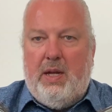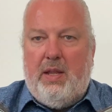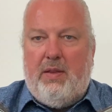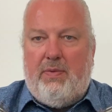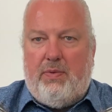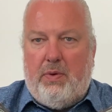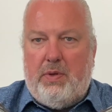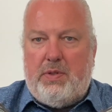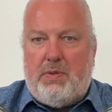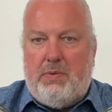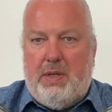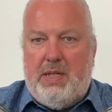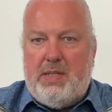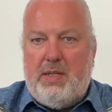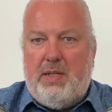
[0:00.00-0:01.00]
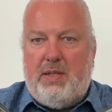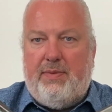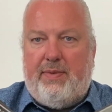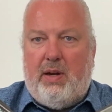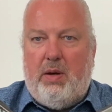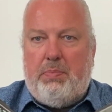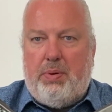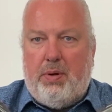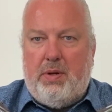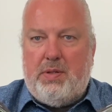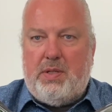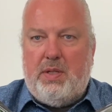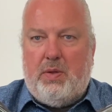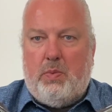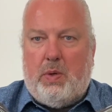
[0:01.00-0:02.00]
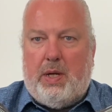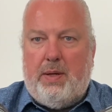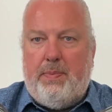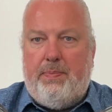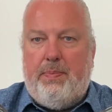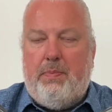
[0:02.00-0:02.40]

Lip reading: The first reason is a very personal one.